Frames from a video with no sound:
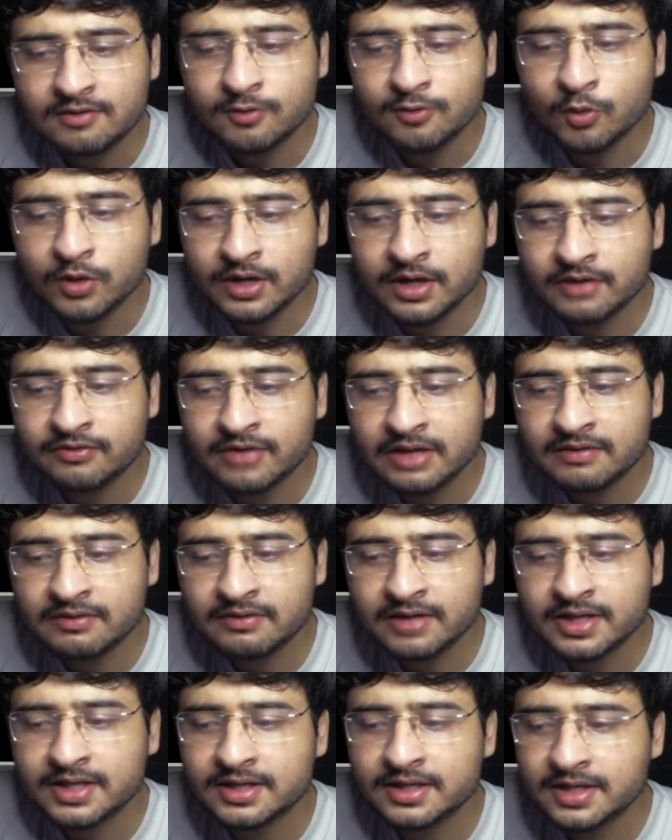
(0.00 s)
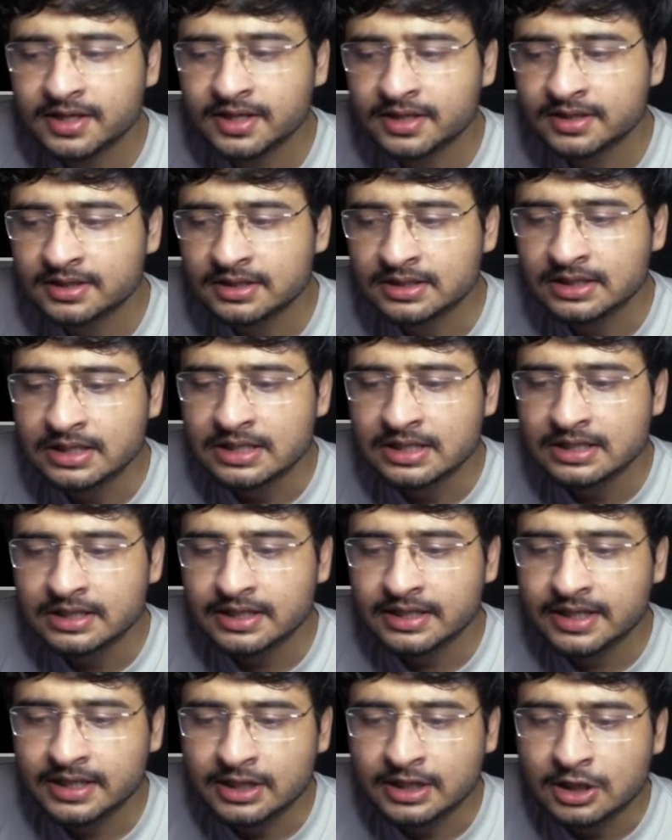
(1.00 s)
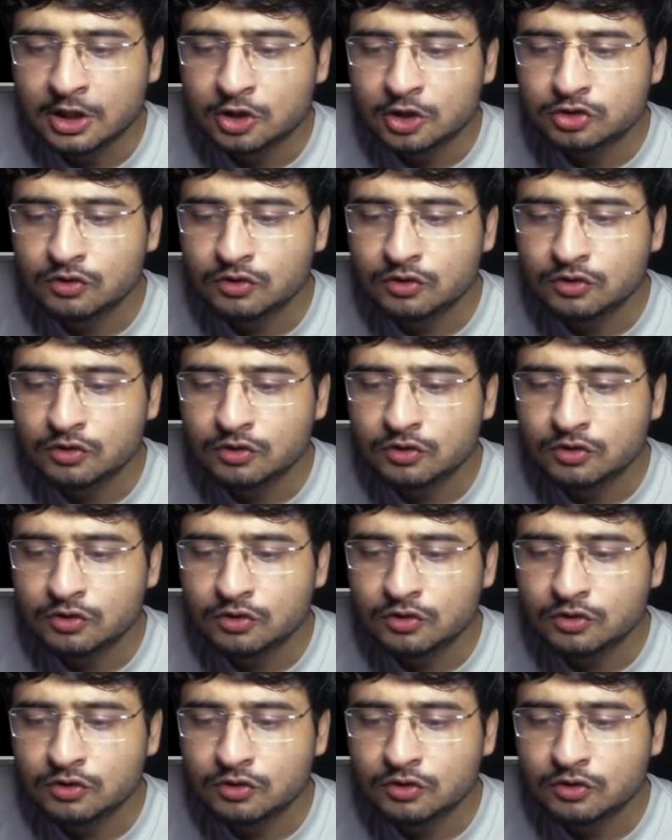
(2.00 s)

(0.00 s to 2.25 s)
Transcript: 4 and 5 I can write here. Correct.